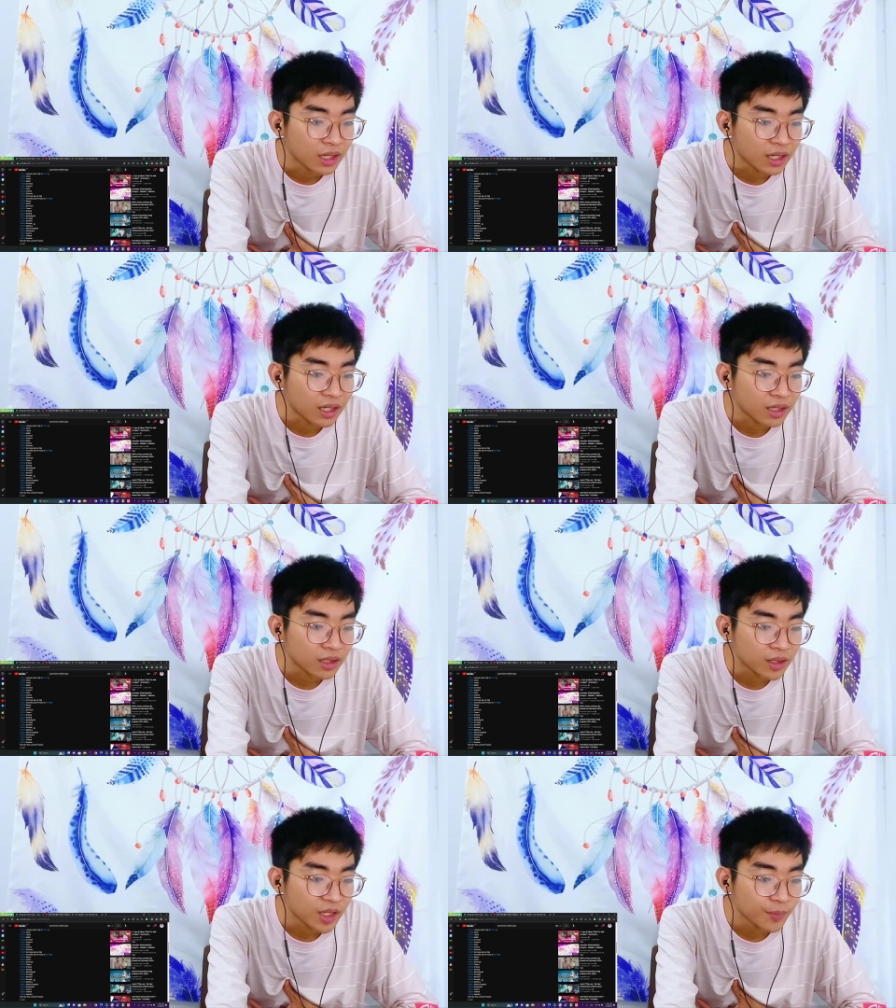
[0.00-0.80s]

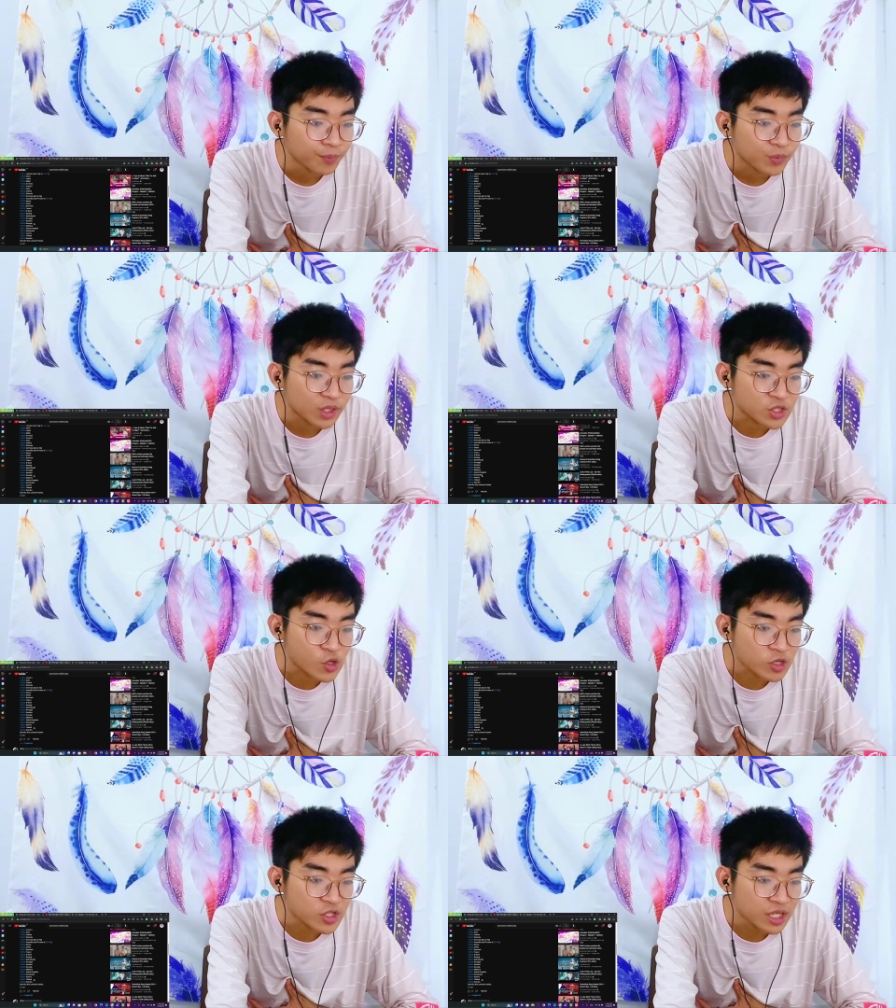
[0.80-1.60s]
Um,
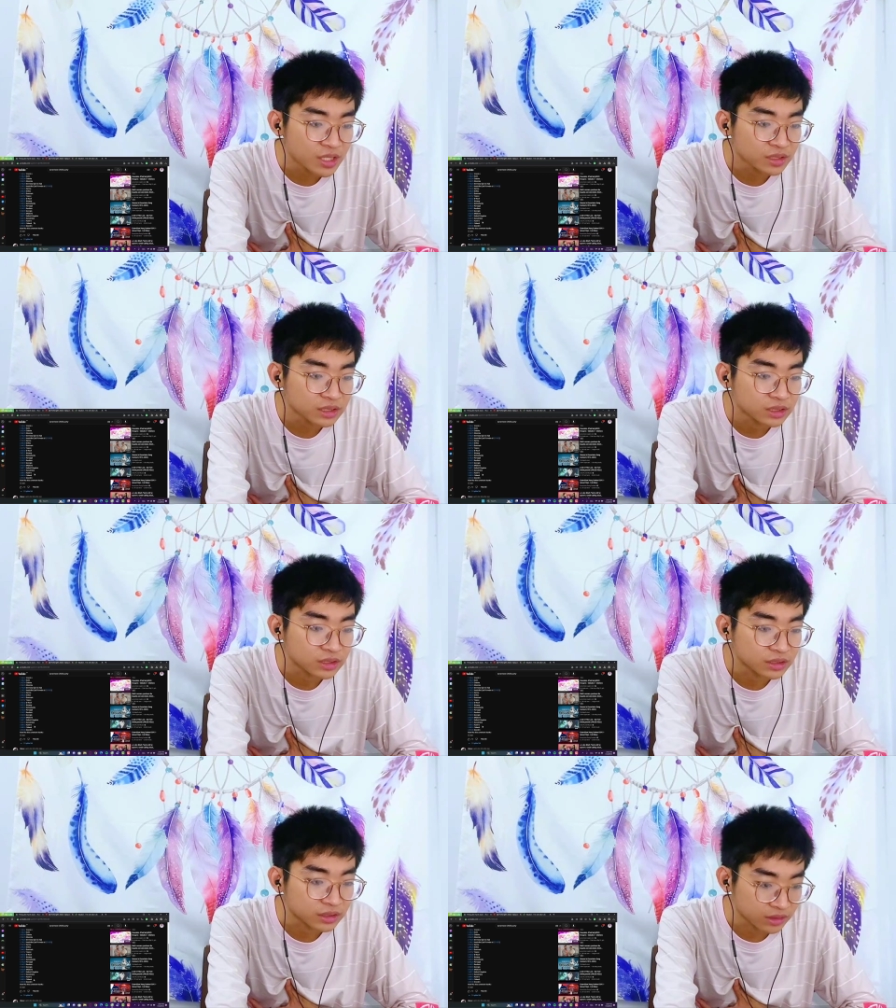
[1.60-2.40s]
Georgia,
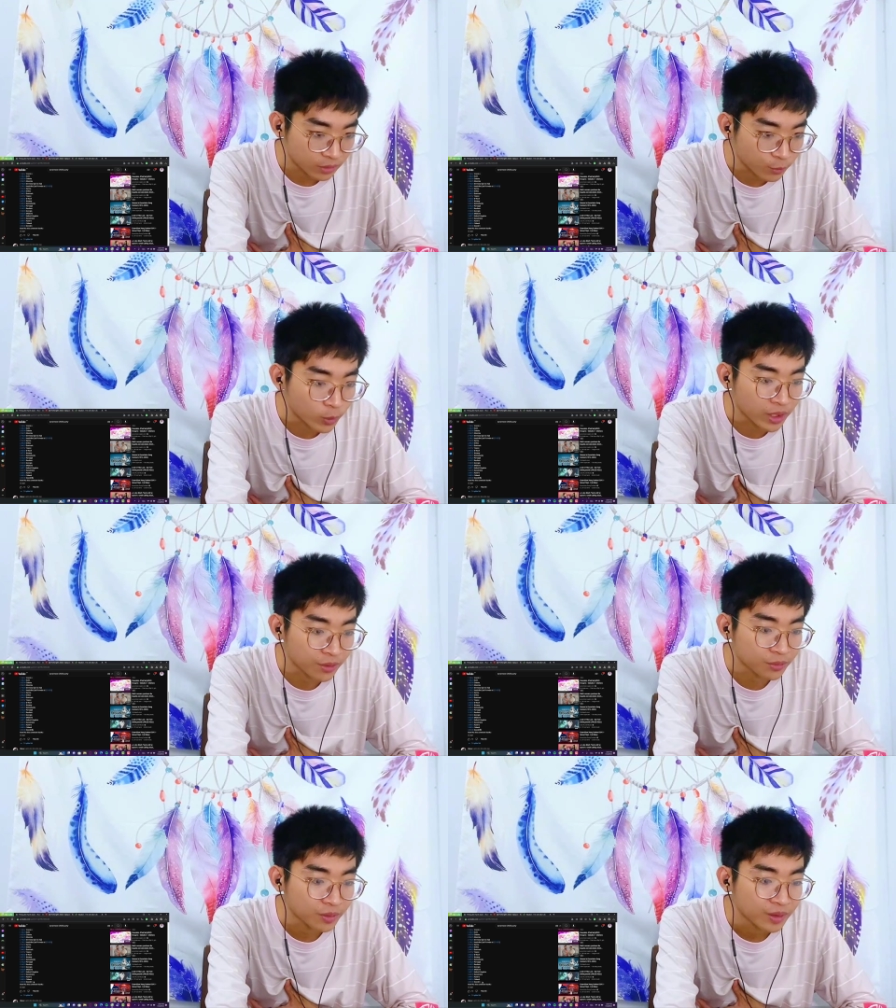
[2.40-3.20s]

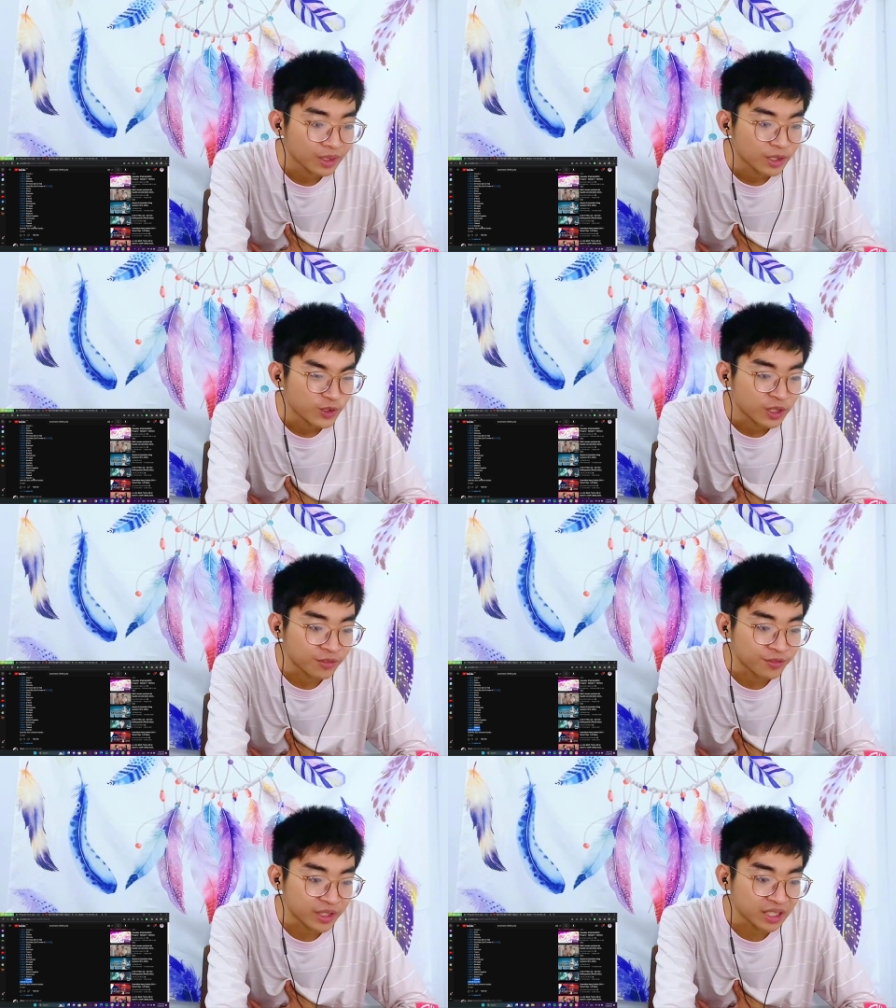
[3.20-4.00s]
well,
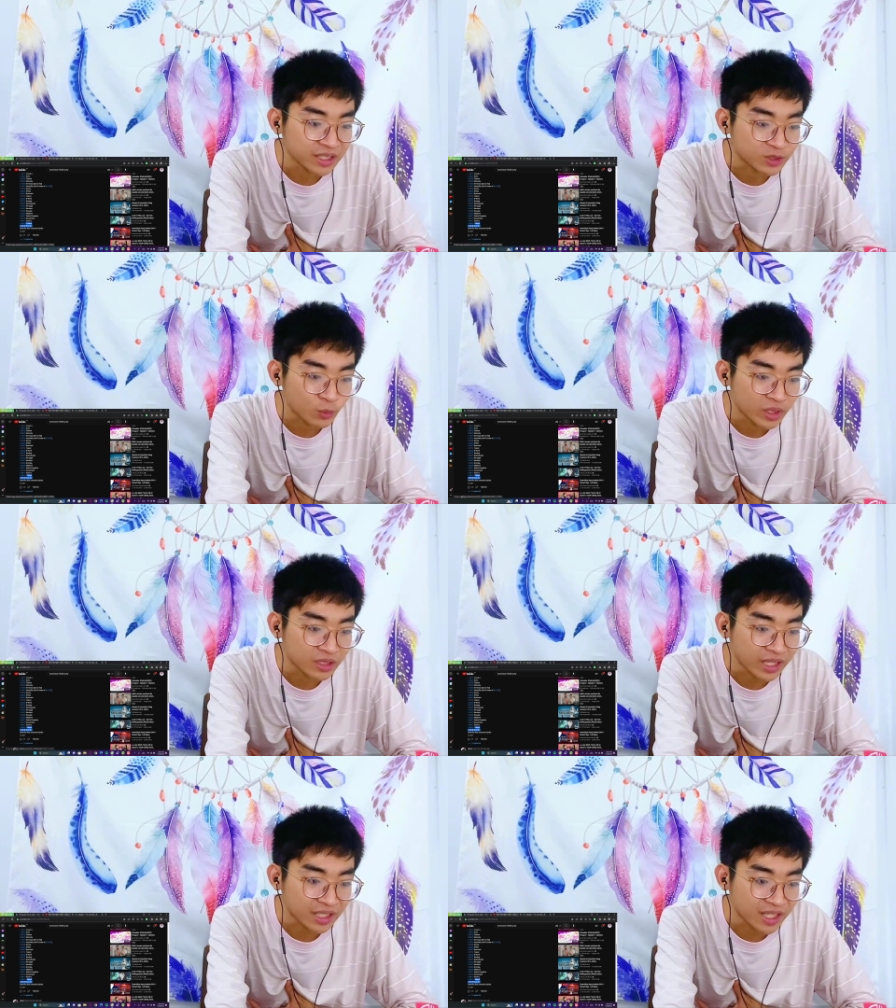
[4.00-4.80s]
Finland and
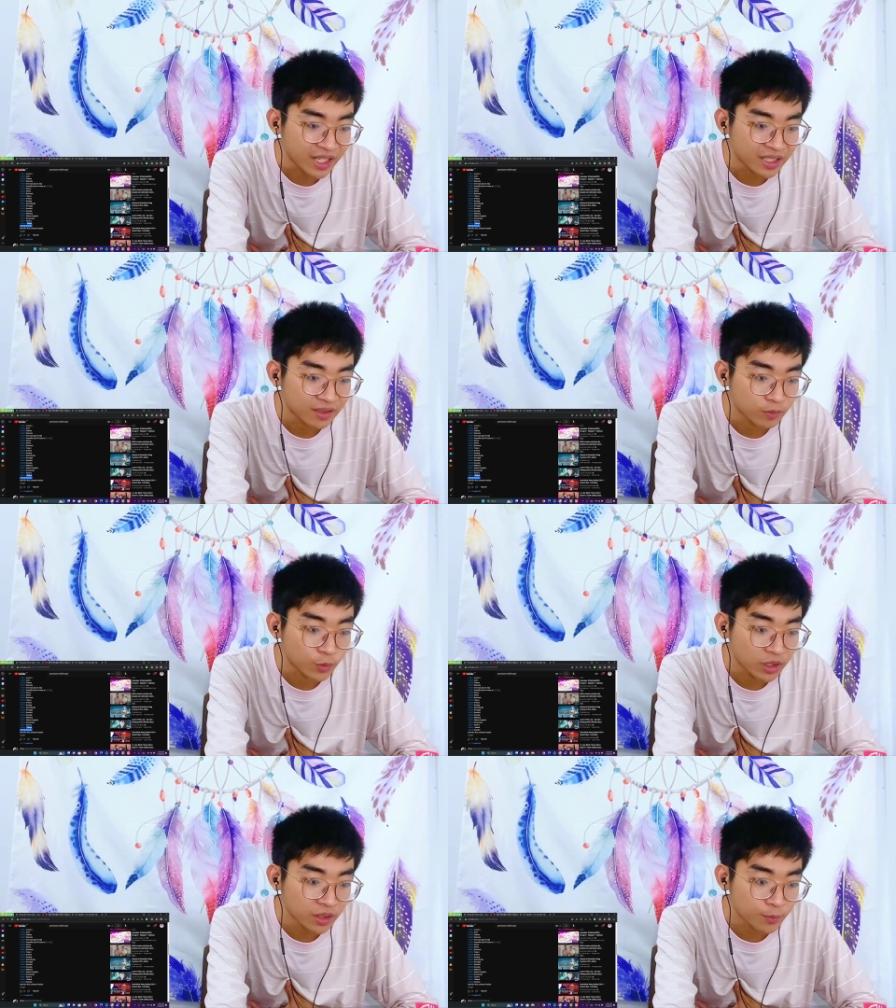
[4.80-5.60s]
Sweden at the end
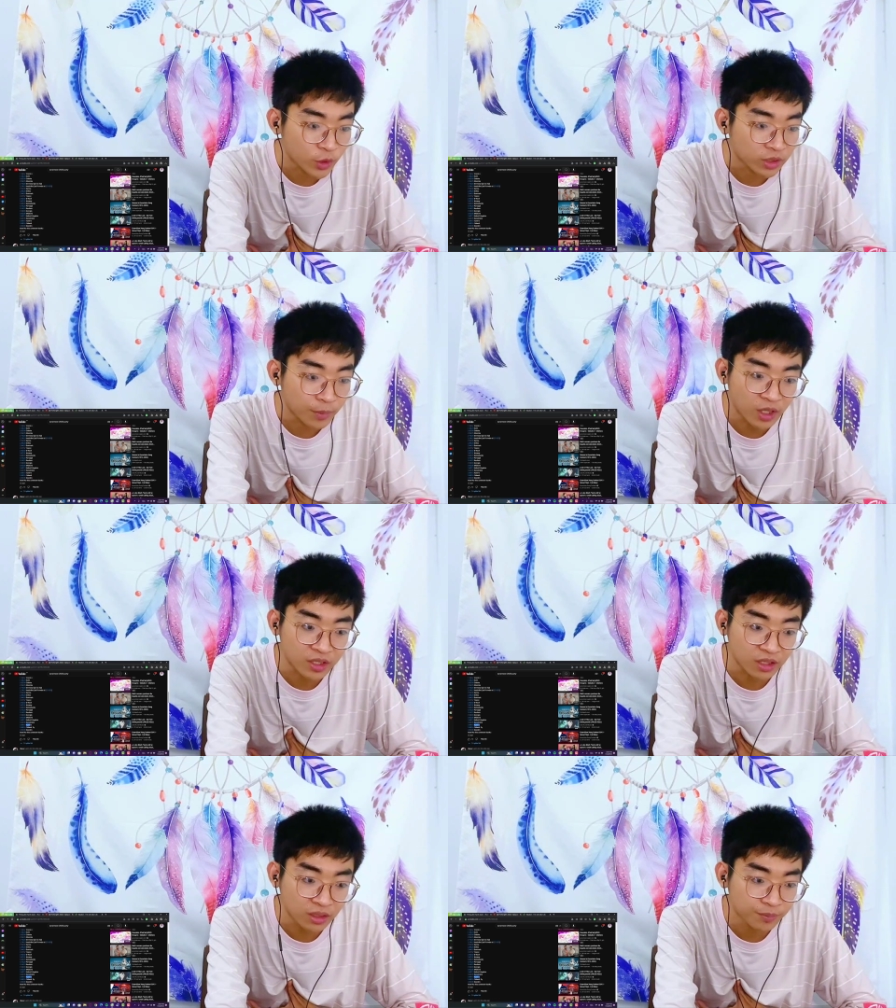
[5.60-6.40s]
really bring the
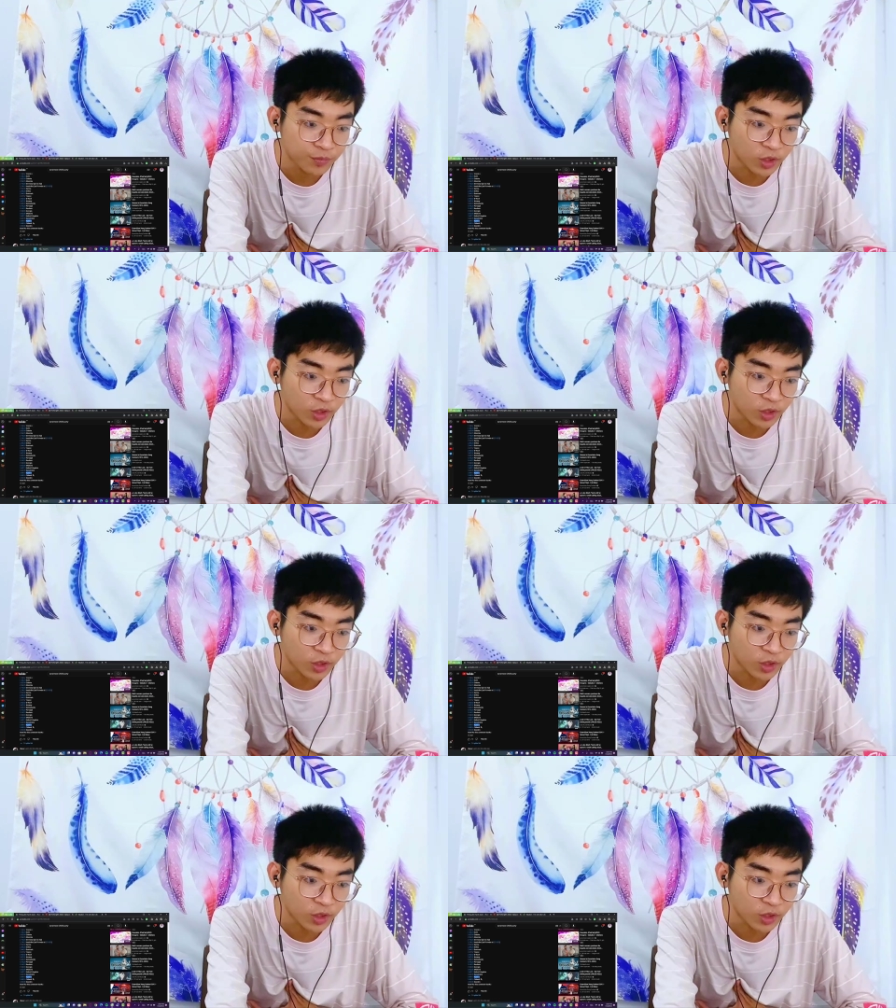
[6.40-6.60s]
party up.